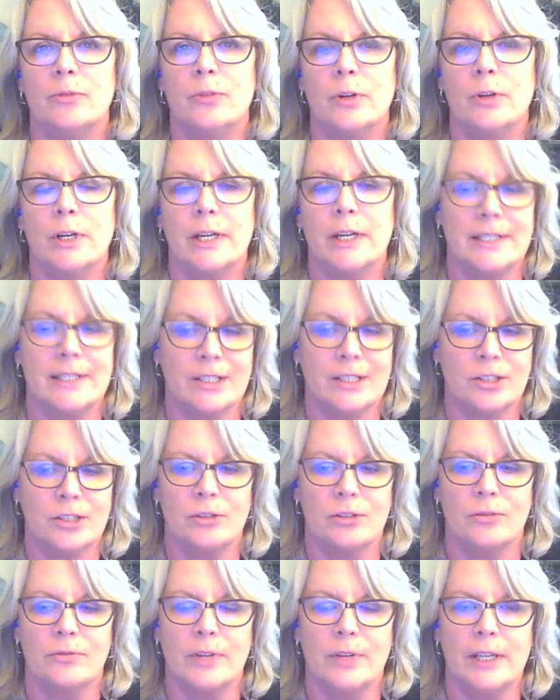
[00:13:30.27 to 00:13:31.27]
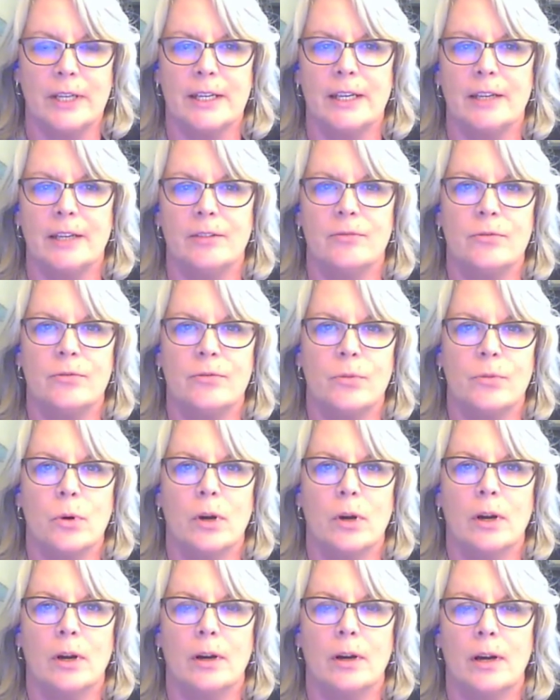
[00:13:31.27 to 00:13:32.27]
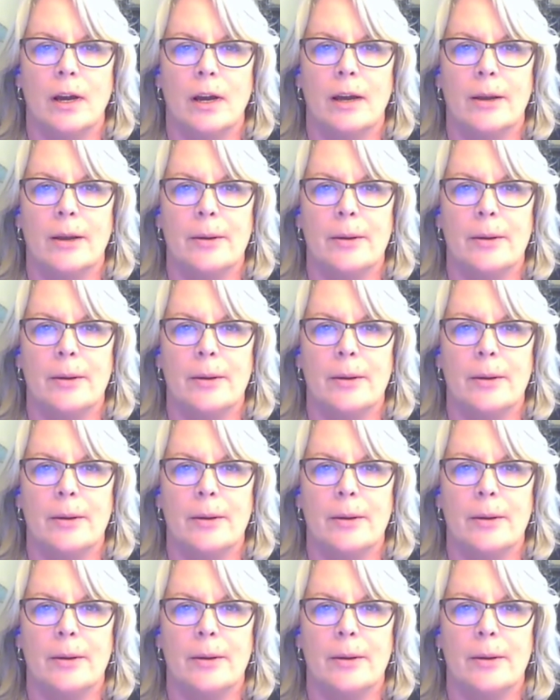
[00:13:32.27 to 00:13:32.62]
for additional funding for